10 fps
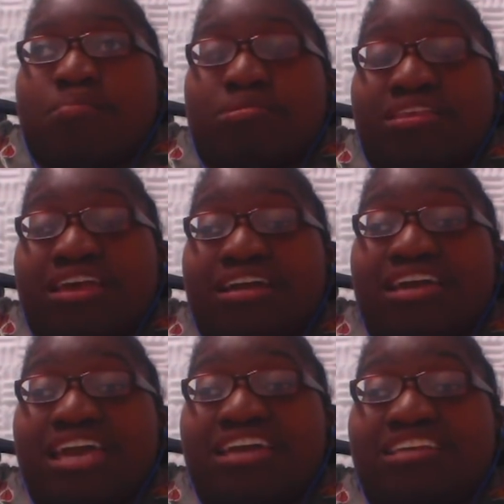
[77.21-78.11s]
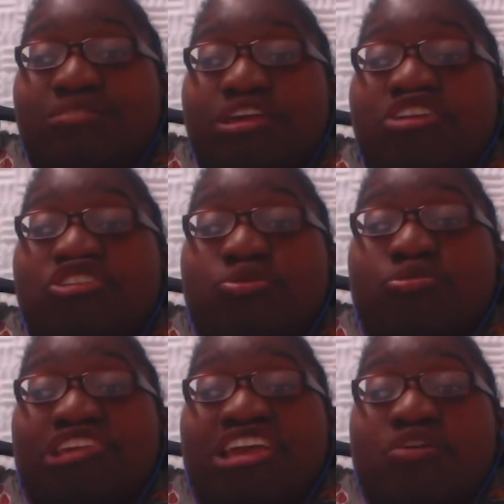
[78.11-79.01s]
But then they had some
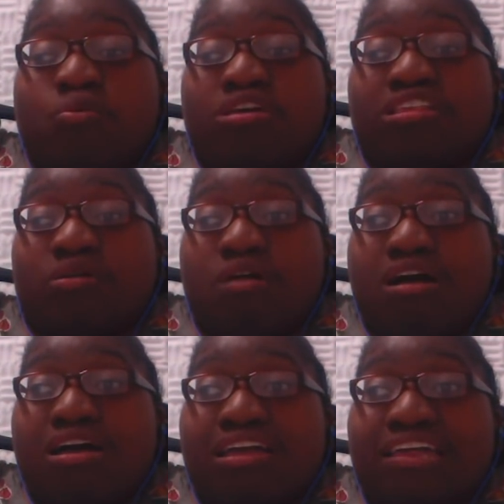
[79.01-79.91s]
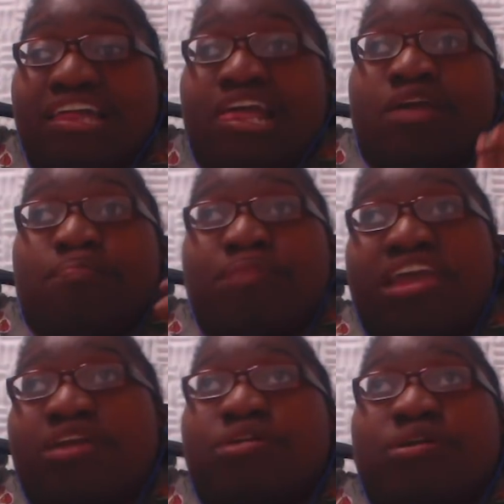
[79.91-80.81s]
issues with my
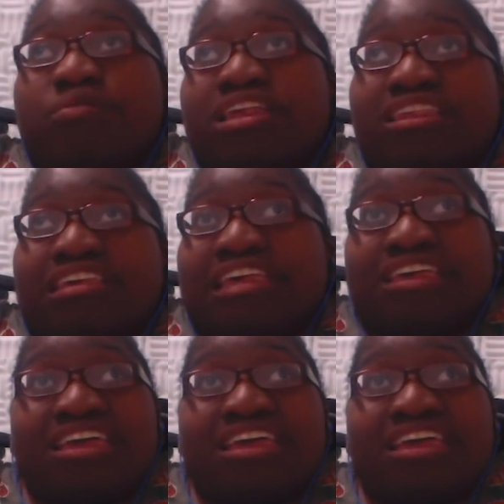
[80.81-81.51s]
payment method,